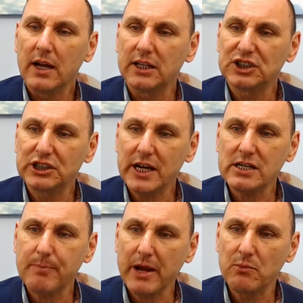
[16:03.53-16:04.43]

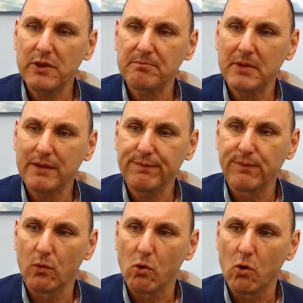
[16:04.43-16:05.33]
she's been with me
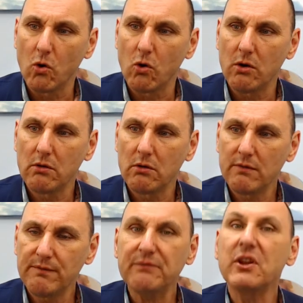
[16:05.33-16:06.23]
for
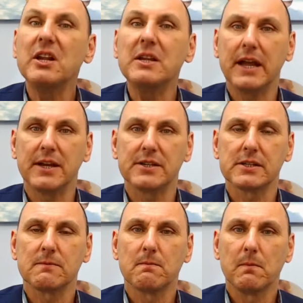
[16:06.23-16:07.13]
15 years.